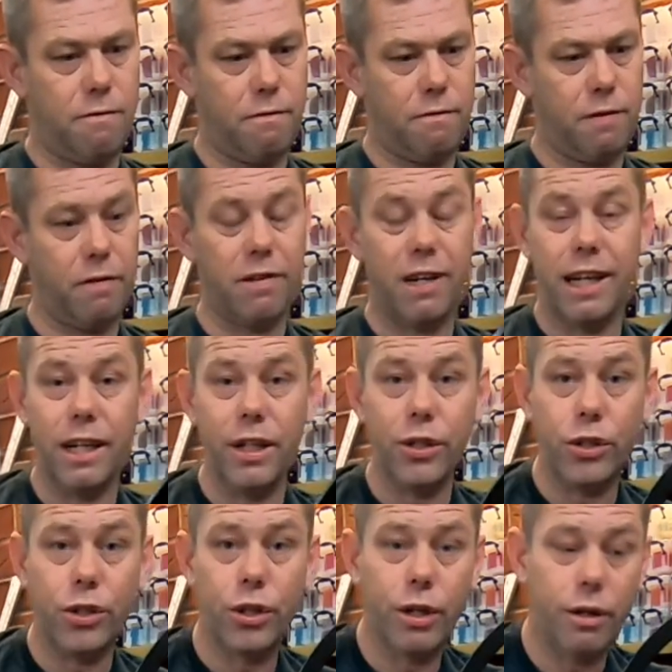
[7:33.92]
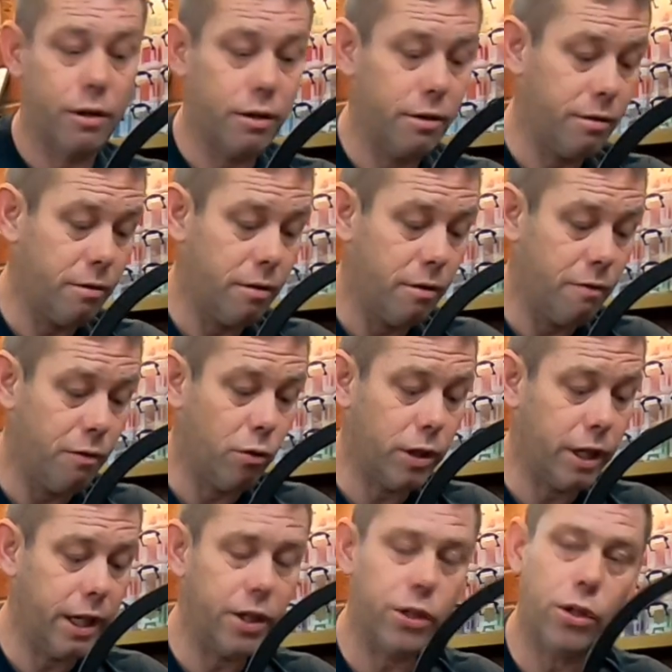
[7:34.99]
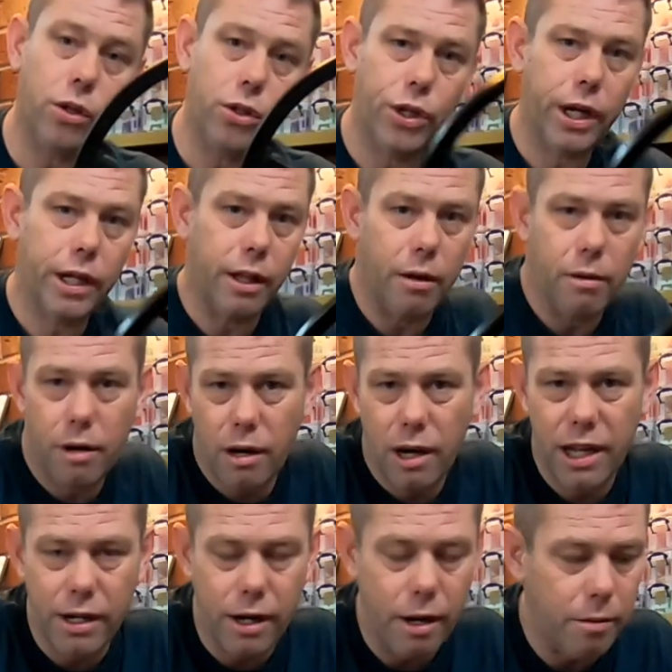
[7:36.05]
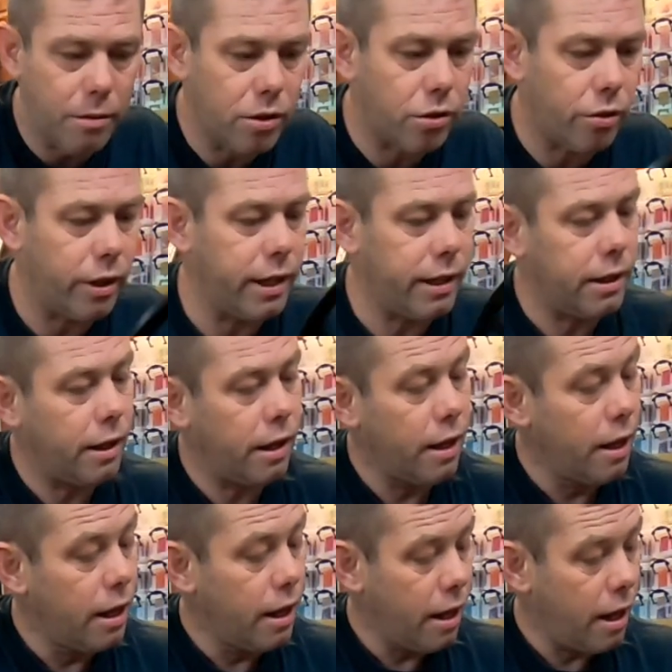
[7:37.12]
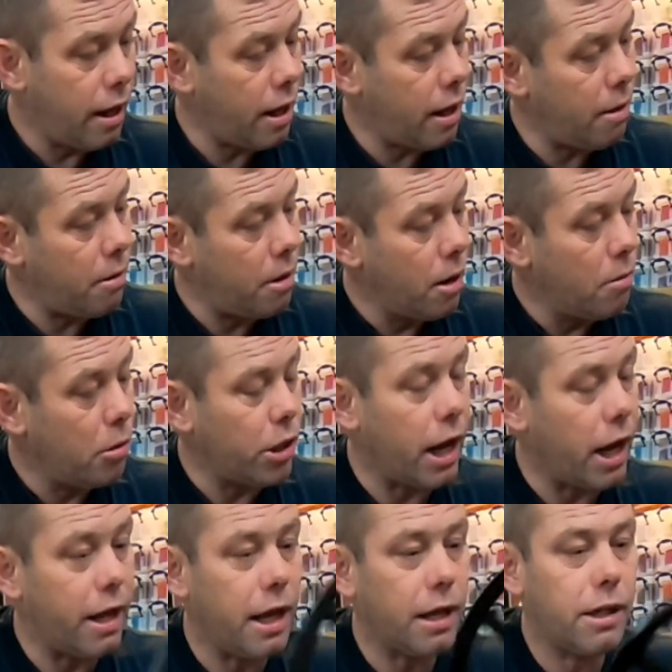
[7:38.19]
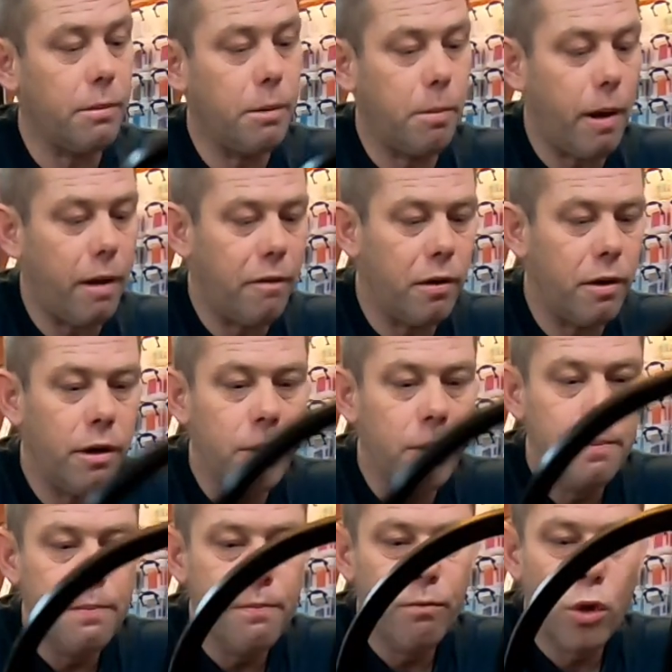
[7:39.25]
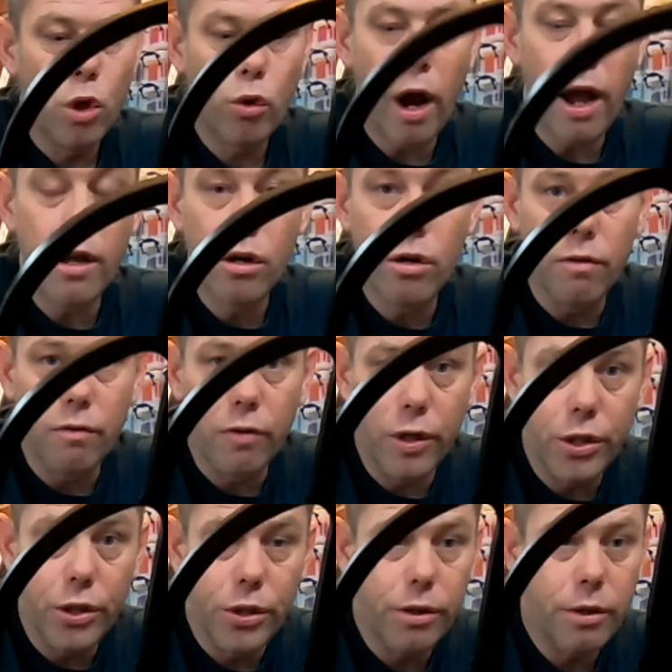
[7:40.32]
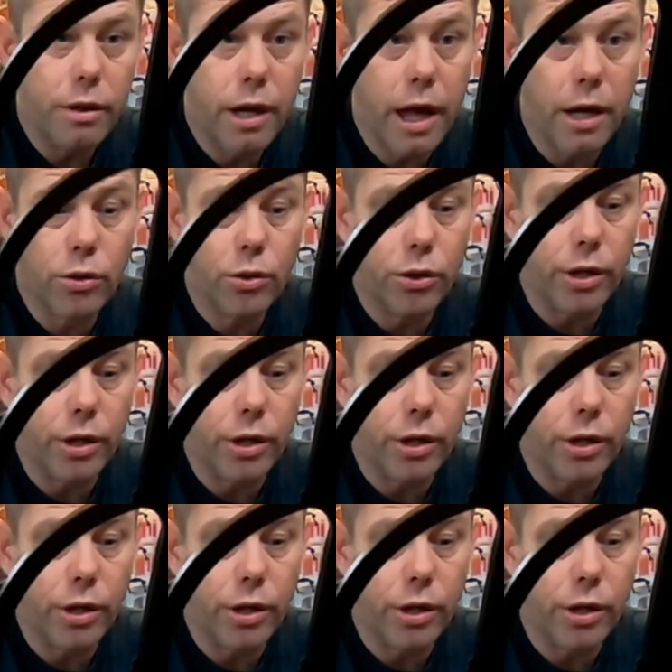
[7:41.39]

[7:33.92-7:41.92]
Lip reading: 15-inch, 14-inch. I'll check though and I'll let you know on the screen. But yeah, that's going to be better for ground coverage, extra